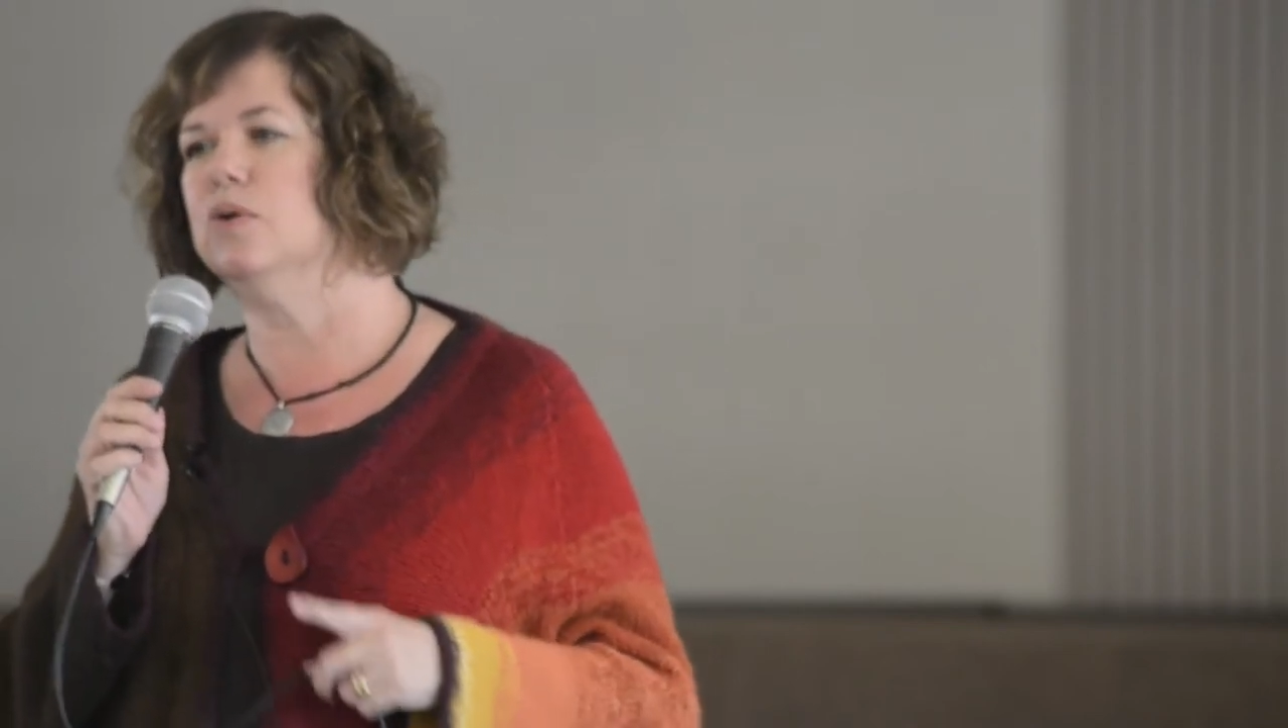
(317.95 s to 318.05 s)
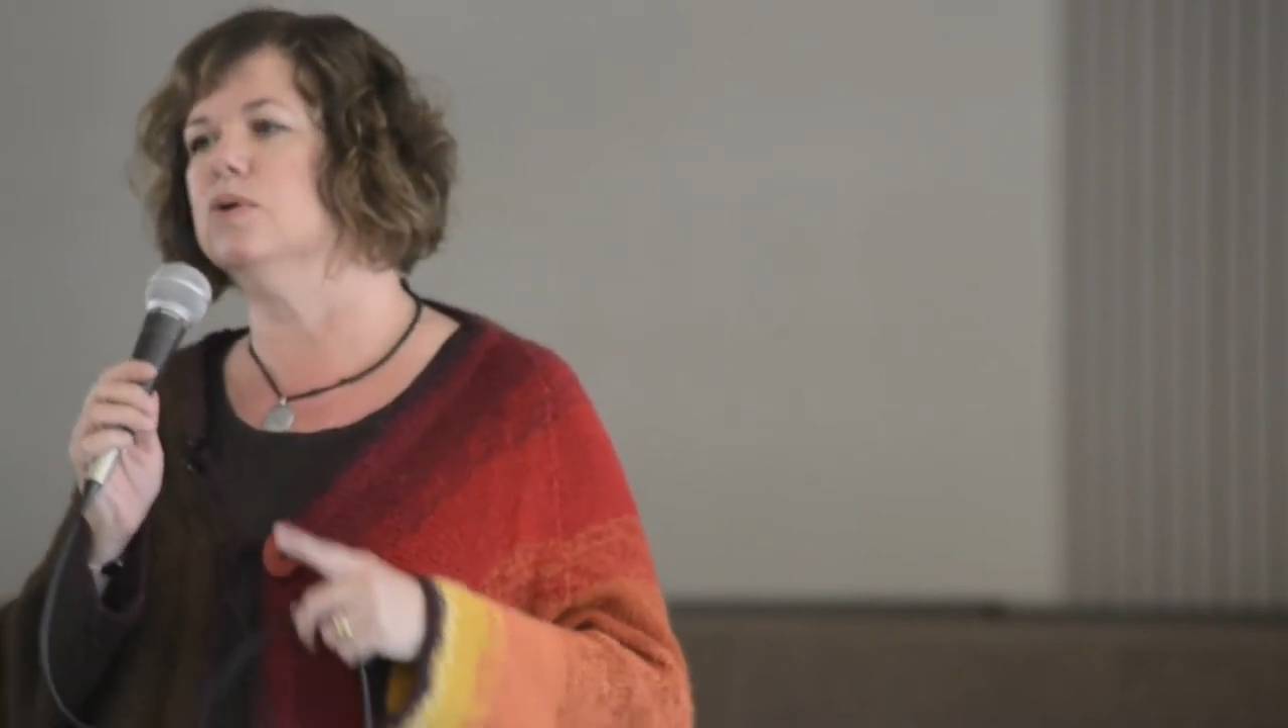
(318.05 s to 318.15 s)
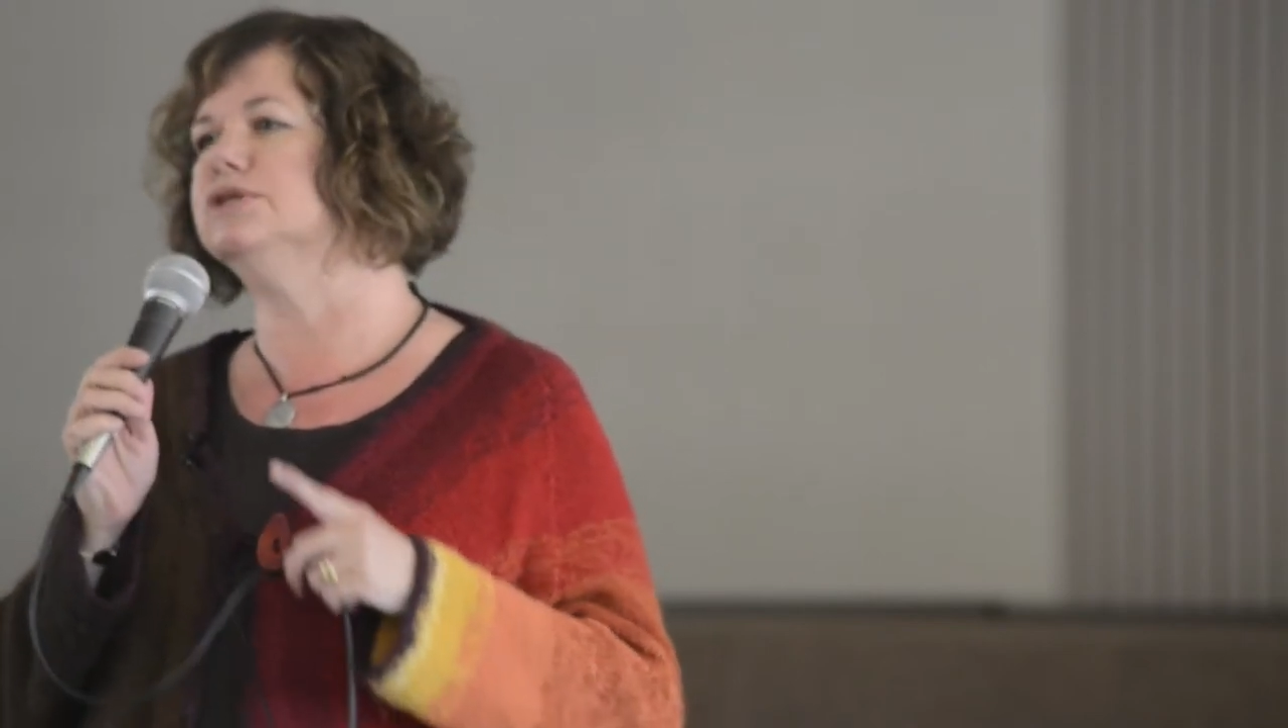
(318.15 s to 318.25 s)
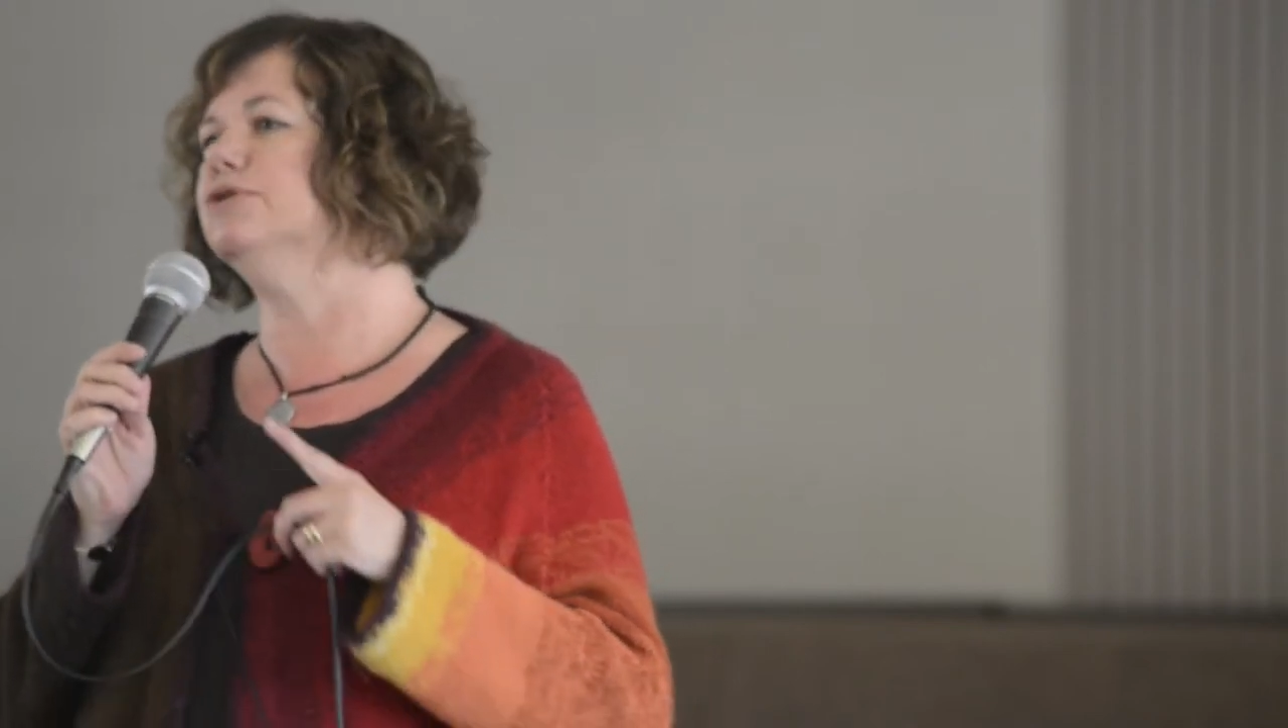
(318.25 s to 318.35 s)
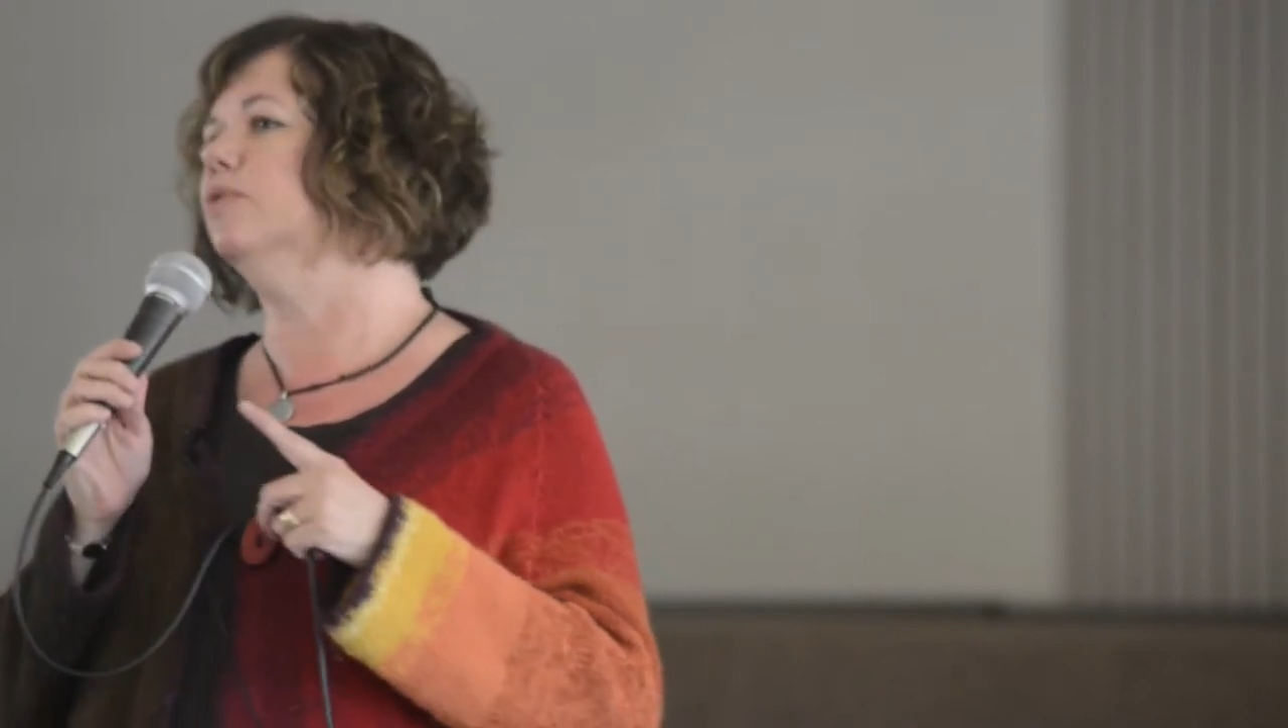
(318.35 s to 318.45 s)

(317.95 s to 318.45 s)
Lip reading: or to